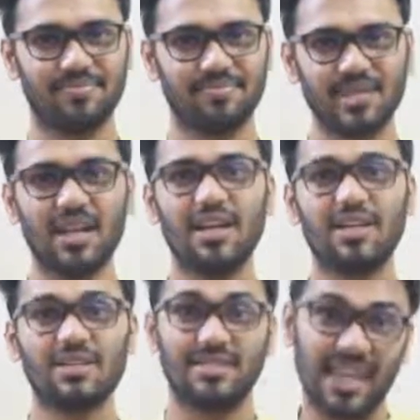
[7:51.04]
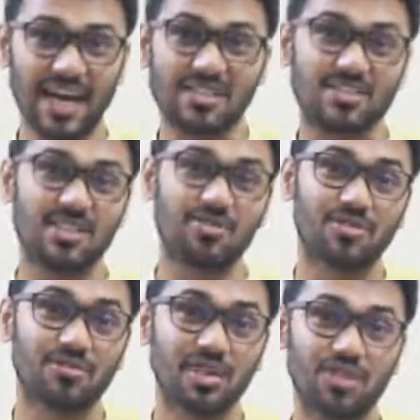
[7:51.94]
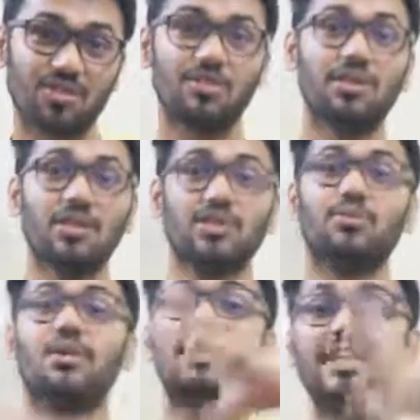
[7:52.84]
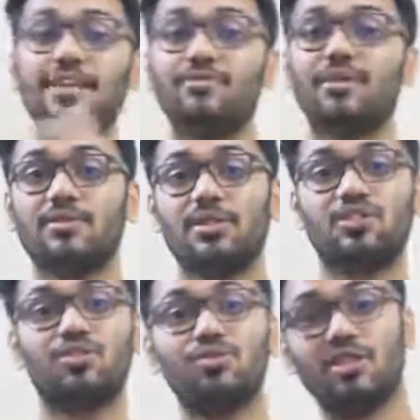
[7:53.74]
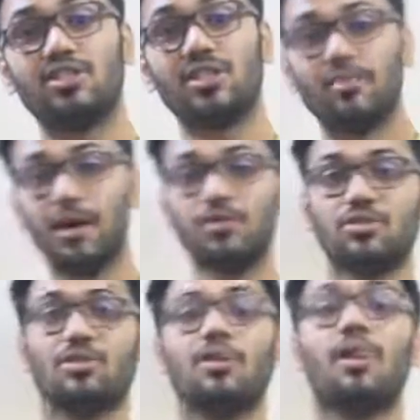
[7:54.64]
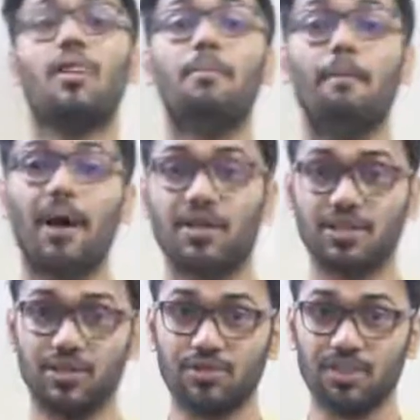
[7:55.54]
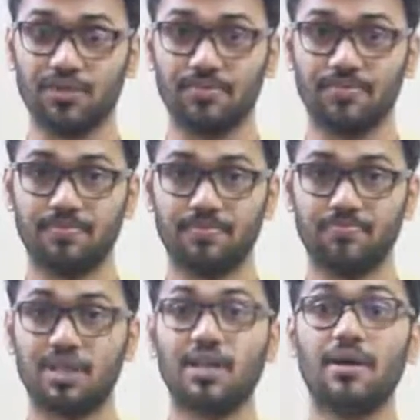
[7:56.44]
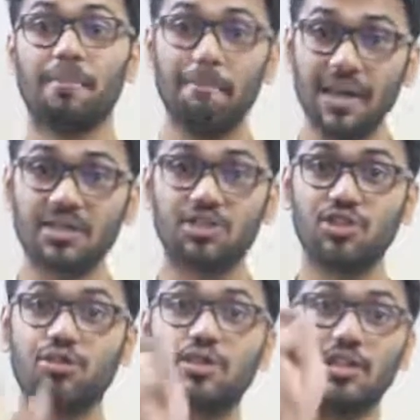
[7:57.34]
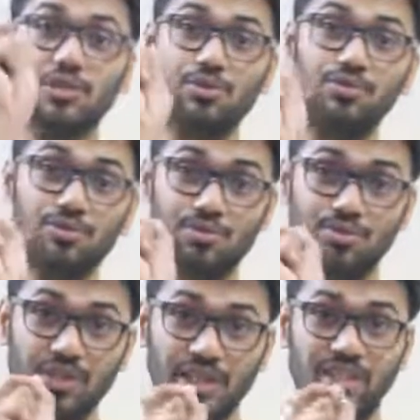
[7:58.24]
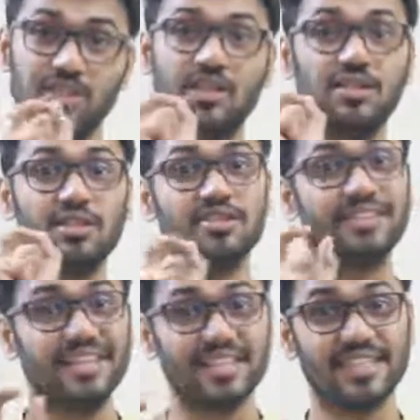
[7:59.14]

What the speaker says: That's the information you will give the students about Mercury. But make sure you read the sentences